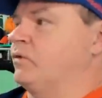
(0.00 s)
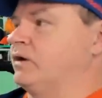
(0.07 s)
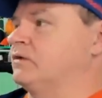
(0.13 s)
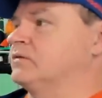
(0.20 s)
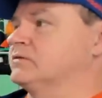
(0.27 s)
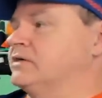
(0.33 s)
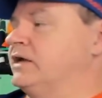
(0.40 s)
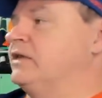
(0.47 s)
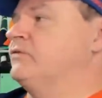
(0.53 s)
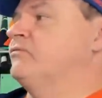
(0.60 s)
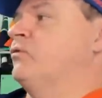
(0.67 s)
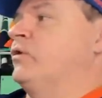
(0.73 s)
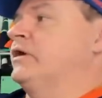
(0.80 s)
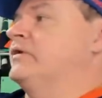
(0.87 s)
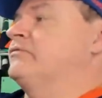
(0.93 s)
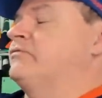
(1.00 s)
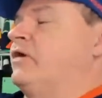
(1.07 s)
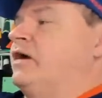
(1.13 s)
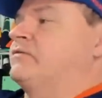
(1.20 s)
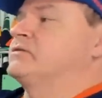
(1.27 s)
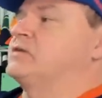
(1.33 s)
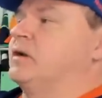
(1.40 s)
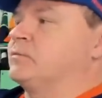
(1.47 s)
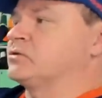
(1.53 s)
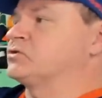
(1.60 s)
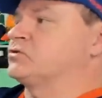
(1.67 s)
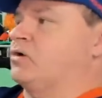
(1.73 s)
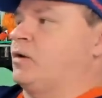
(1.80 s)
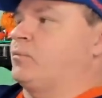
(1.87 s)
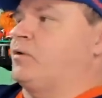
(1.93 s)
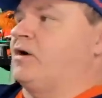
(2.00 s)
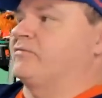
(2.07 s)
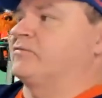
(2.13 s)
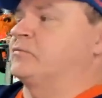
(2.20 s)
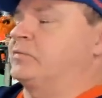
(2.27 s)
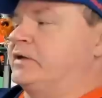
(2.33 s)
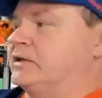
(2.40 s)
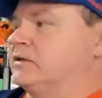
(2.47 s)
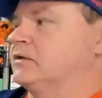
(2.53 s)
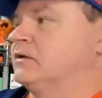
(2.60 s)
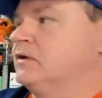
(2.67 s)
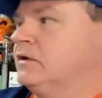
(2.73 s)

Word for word: Well, 84 85, his numbers drop off a bit.